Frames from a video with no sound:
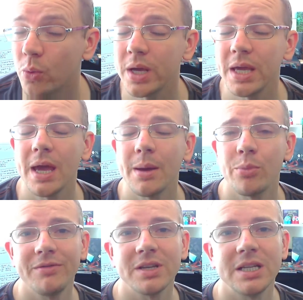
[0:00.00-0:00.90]
We
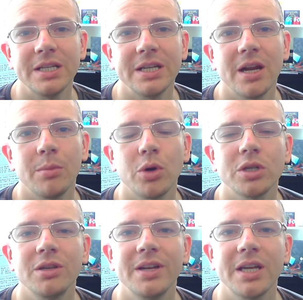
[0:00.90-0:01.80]
previously did an
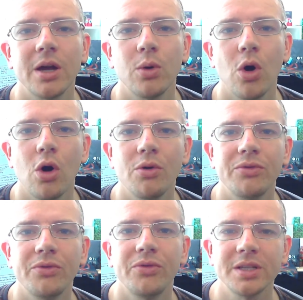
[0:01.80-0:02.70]
unboxing video
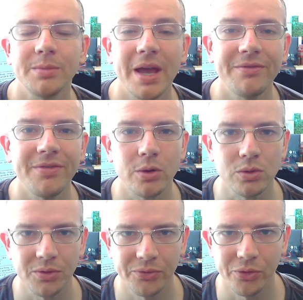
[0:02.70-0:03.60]
of some
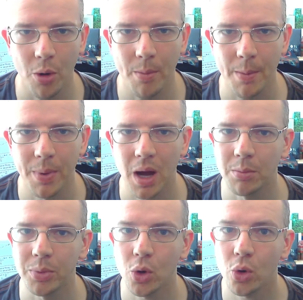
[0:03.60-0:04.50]
headphones from
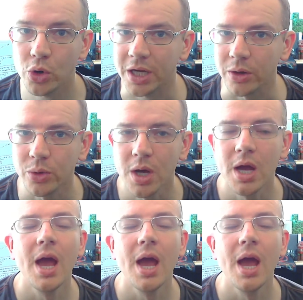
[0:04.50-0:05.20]
Pump Audio,